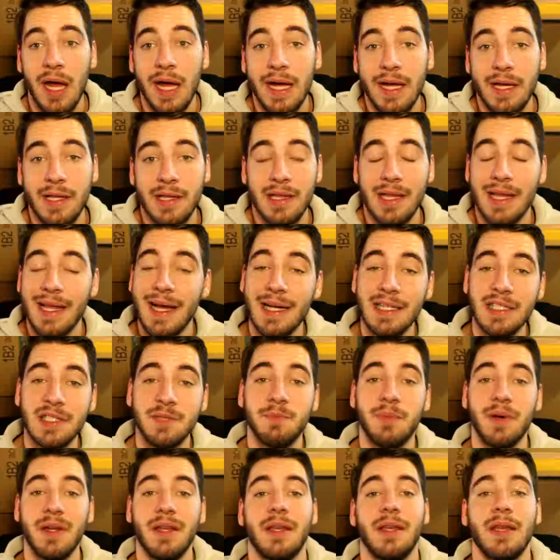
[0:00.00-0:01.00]
And last
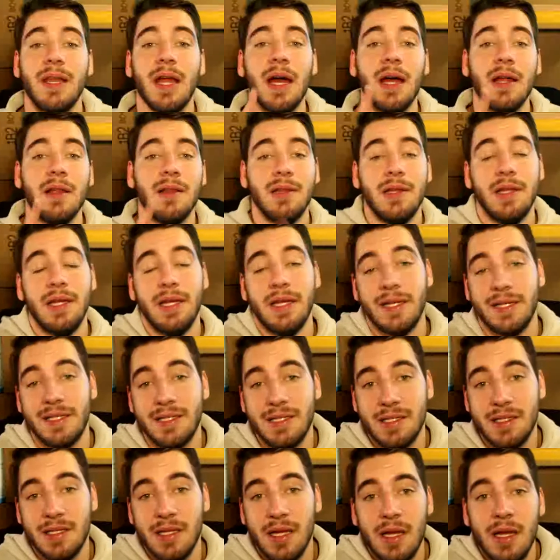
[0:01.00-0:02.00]
but not
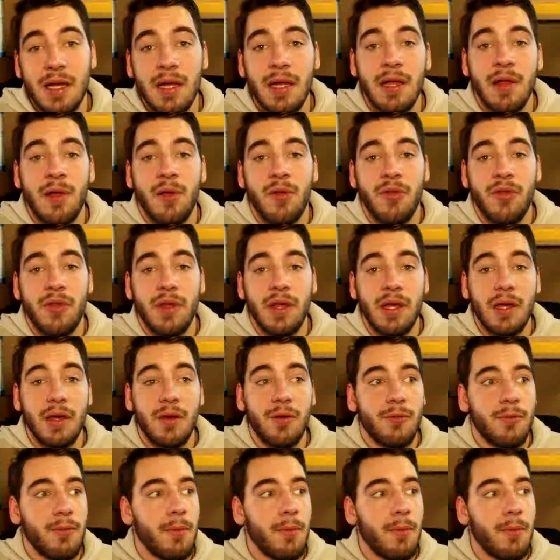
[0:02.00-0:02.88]
least, the